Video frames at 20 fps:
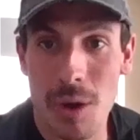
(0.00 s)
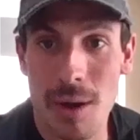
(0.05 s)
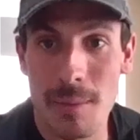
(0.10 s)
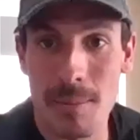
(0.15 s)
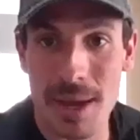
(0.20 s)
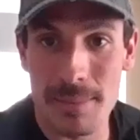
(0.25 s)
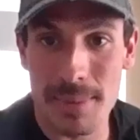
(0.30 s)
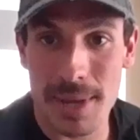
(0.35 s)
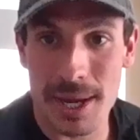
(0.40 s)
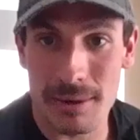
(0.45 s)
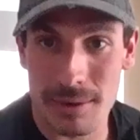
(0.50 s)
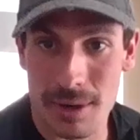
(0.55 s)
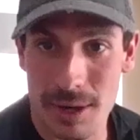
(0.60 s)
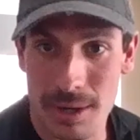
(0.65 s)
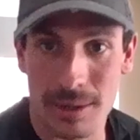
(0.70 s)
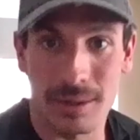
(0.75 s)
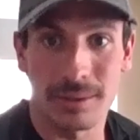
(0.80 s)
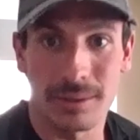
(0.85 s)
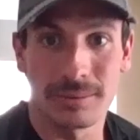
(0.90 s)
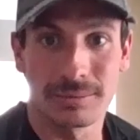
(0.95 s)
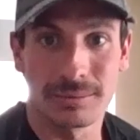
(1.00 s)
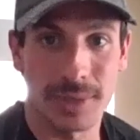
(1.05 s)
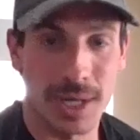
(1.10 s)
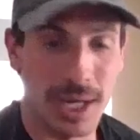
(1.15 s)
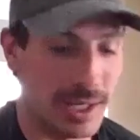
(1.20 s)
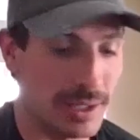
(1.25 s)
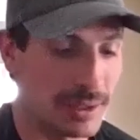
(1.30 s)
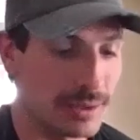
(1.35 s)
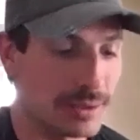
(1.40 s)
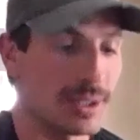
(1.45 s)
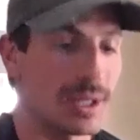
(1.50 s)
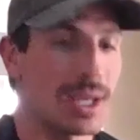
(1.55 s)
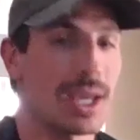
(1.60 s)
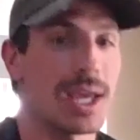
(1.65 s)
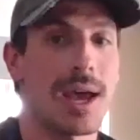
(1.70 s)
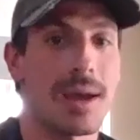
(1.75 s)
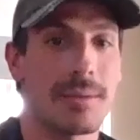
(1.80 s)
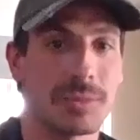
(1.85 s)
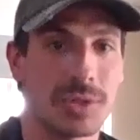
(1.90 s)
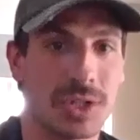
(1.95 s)
on my bait runner, right? And
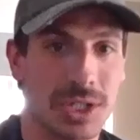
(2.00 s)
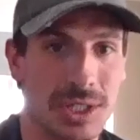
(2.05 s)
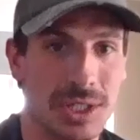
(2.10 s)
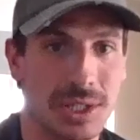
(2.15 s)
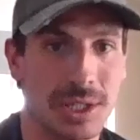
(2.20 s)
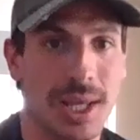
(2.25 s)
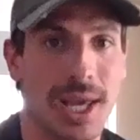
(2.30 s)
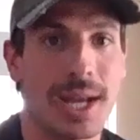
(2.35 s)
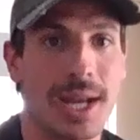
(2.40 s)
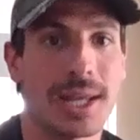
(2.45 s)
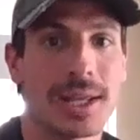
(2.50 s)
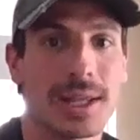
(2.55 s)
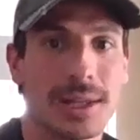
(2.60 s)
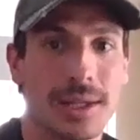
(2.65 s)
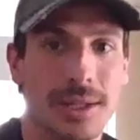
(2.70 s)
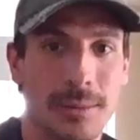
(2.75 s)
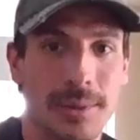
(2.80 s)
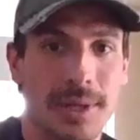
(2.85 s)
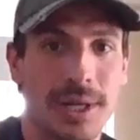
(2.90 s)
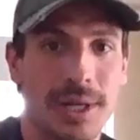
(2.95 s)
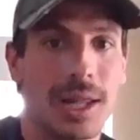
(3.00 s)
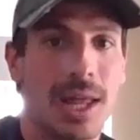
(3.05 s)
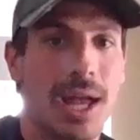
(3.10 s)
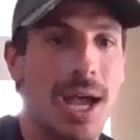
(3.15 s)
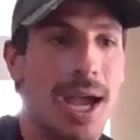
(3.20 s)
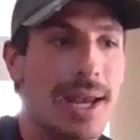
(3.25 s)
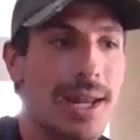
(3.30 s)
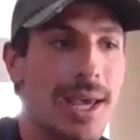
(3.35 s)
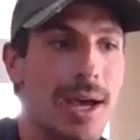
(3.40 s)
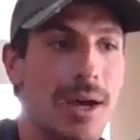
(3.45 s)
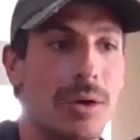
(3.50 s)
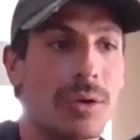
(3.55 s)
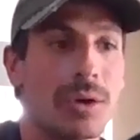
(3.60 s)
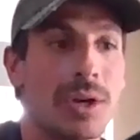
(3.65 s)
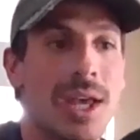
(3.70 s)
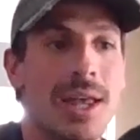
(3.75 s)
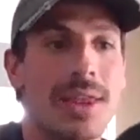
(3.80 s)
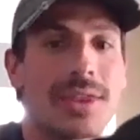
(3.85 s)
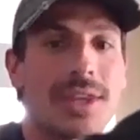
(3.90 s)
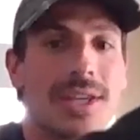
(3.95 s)
I'm just letting a little bit of line out.
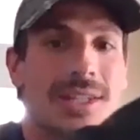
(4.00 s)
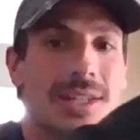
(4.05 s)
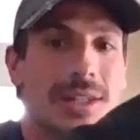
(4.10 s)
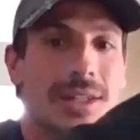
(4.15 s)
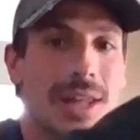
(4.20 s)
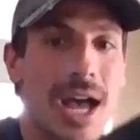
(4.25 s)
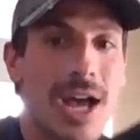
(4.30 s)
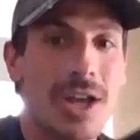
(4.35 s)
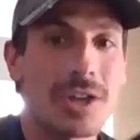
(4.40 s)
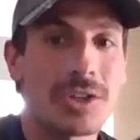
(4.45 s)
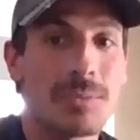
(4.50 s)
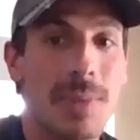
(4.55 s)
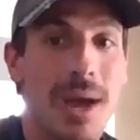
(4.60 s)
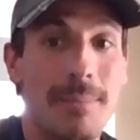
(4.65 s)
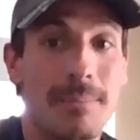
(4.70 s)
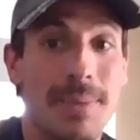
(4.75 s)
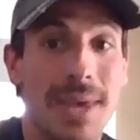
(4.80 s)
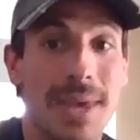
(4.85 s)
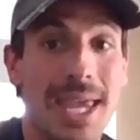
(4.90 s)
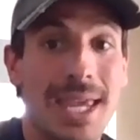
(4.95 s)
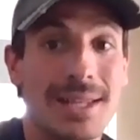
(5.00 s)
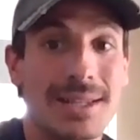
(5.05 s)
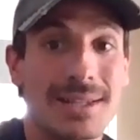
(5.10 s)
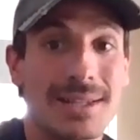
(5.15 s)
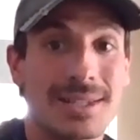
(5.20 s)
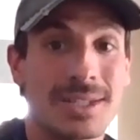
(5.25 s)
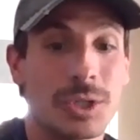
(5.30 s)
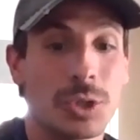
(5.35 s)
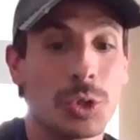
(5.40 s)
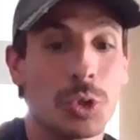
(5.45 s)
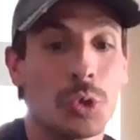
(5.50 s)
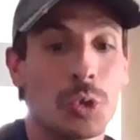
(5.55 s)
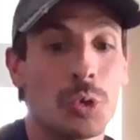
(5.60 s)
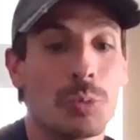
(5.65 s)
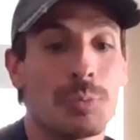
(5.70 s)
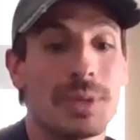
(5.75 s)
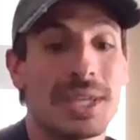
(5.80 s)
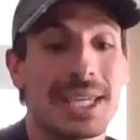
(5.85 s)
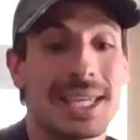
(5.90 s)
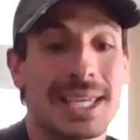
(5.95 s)
This allows my bait to
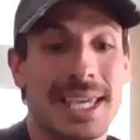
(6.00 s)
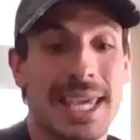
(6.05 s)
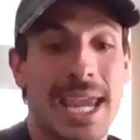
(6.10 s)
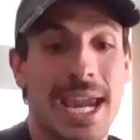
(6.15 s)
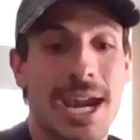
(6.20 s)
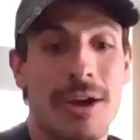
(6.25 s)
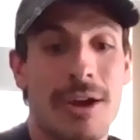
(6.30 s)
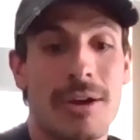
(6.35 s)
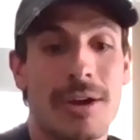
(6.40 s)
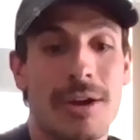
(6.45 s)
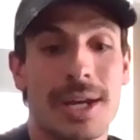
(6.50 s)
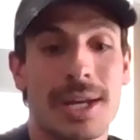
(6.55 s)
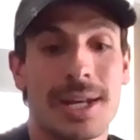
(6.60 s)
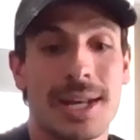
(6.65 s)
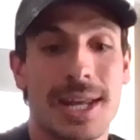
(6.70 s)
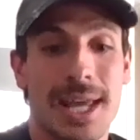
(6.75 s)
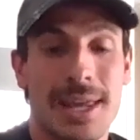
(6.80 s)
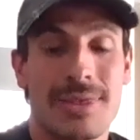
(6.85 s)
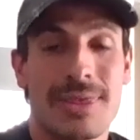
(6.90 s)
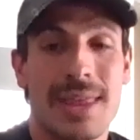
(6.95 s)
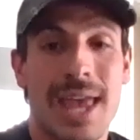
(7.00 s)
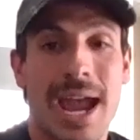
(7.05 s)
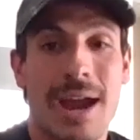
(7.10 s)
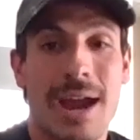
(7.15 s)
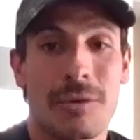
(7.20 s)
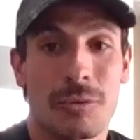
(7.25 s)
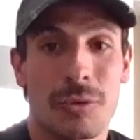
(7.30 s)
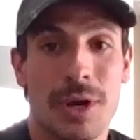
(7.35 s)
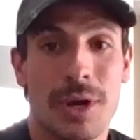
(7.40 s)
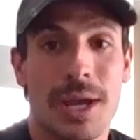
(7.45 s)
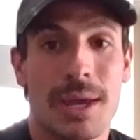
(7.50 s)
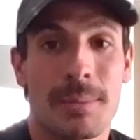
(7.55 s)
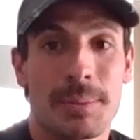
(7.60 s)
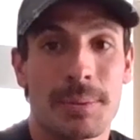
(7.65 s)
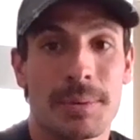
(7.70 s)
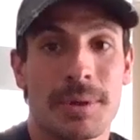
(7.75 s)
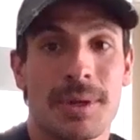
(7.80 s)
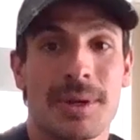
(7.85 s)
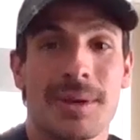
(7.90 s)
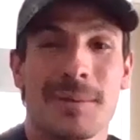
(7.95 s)
be carried in that rip.
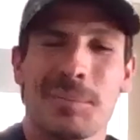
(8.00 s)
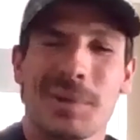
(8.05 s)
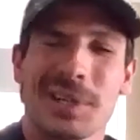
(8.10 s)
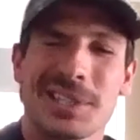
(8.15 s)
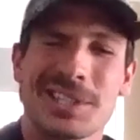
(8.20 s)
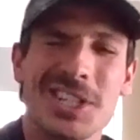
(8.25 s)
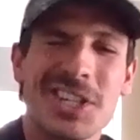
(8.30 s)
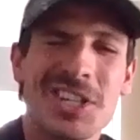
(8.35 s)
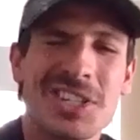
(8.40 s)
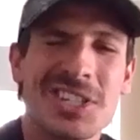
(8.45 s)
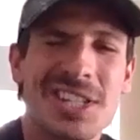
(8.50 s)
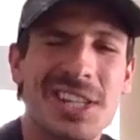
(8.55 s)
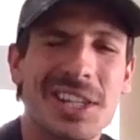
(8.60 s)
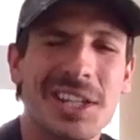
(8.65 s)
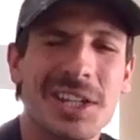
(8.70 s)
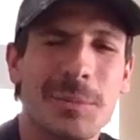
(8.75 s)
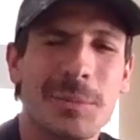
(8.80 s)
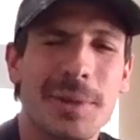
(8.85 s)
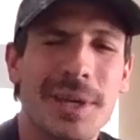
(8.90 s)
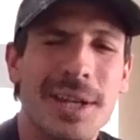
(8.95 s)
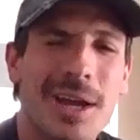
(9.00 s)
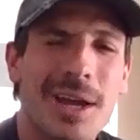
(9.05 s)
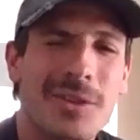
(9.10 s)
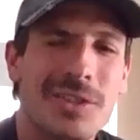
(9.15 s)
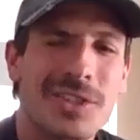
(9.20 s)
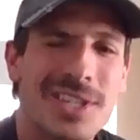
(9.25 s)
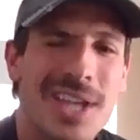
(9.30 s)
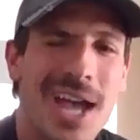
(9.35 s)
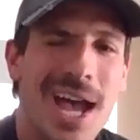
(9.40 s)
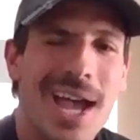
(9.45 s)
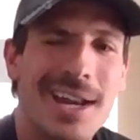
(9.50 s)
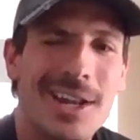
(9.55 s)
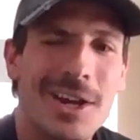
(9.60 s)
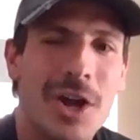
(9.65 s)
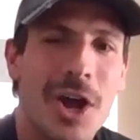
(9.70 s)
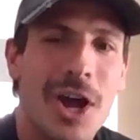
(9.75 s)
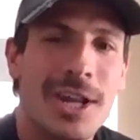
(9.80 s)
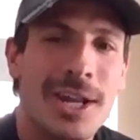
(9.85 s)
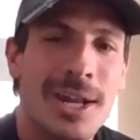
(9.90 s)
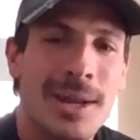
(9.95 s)
Just a little bit outside it
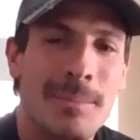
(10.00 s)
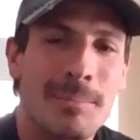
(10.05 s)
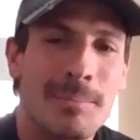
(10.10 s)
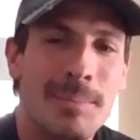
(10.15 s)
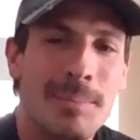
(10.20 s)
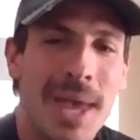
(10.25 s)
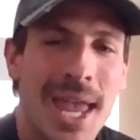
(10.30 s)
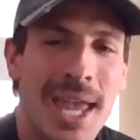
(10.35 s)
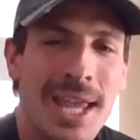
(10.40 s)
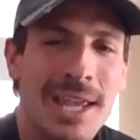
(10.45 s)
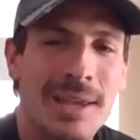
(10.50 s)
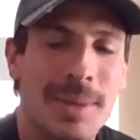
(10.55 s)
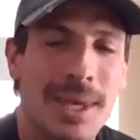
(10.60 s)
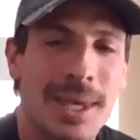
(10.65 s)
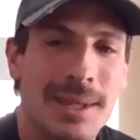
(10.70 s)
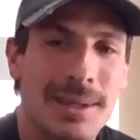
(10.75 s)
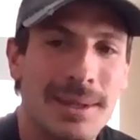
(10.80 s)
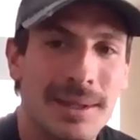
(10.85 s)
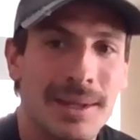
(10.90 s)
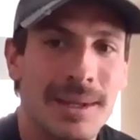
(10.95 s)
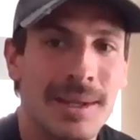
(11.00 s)
on an embankment,